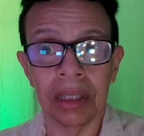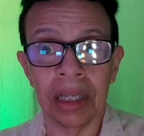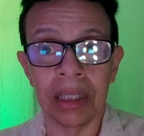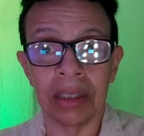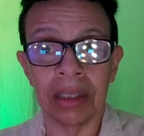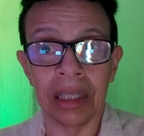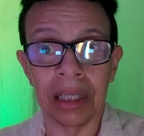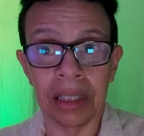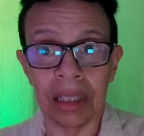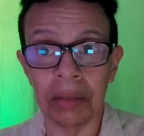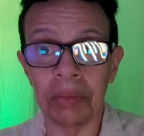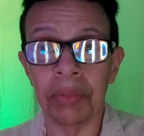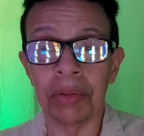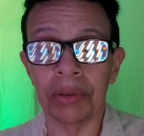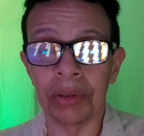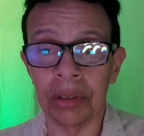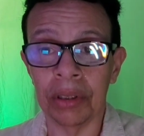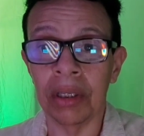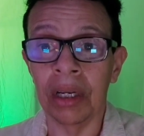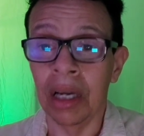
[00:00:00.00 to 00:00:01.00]
As I can.
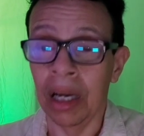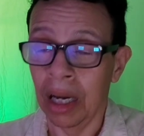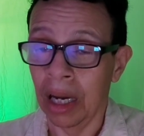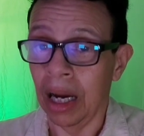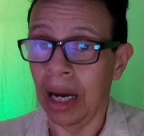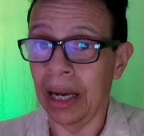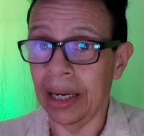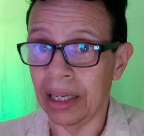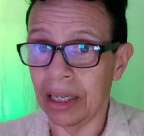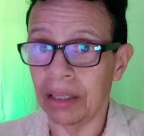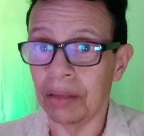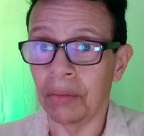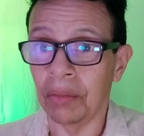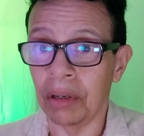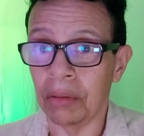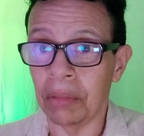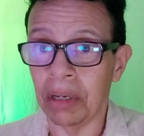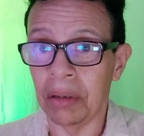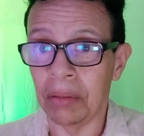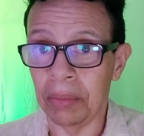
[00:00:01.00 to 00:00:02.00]

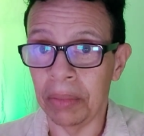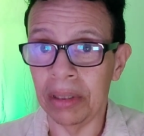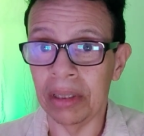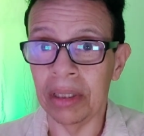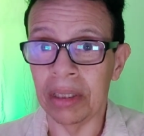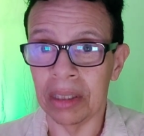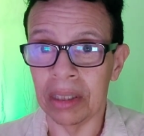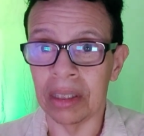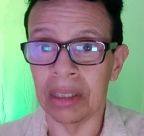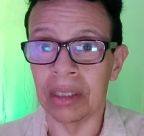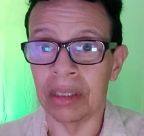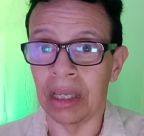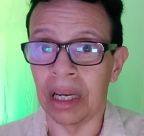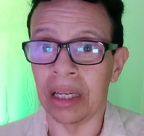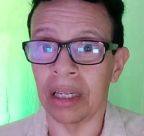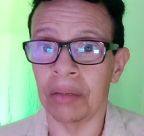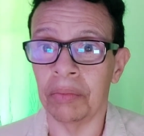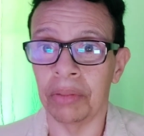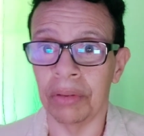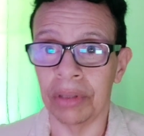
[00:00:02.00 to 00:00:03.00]
One of my abilities is
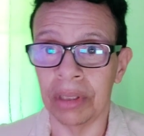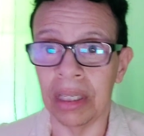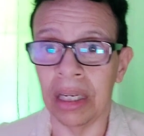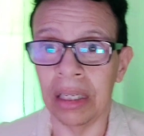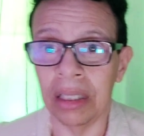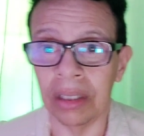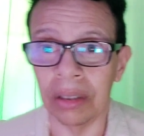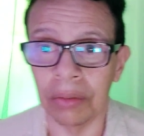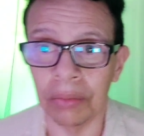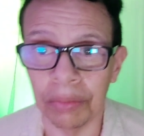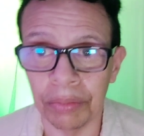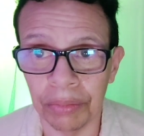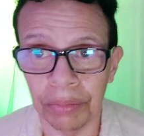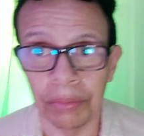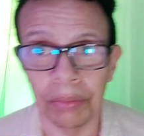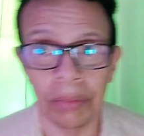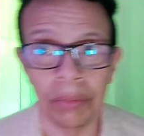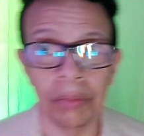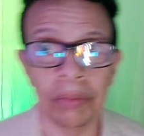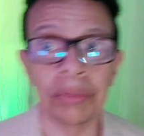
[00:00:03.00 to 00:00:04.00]
I can
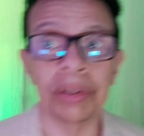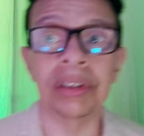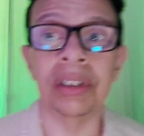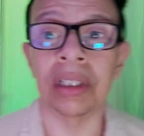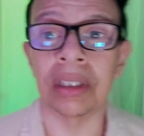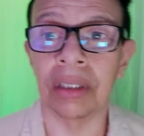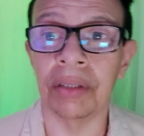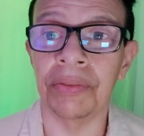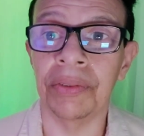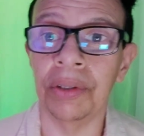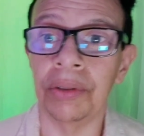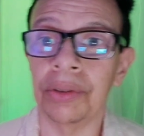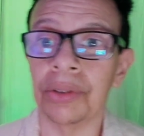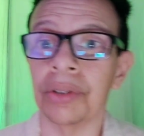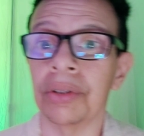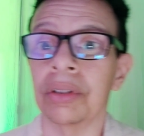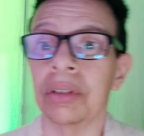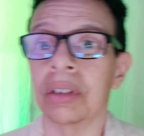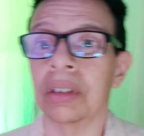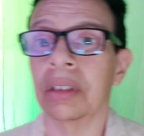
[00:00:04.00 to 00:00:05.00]
predict the
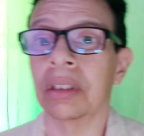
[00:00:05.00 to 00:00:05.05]
future.